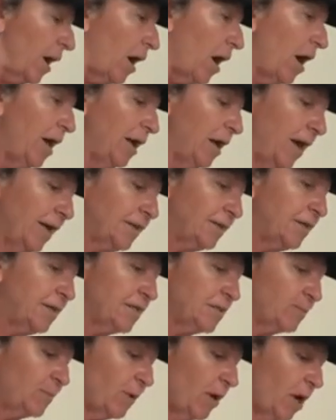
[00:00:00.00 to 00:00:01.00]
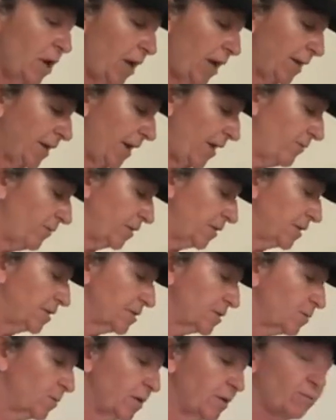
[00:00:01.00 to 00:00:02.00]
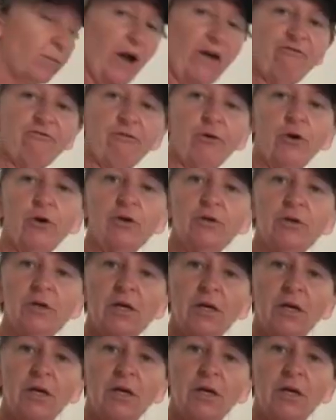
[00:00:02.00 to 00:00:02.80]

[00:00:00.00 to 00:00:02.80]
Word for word: I like this, but I like having this with my fruit,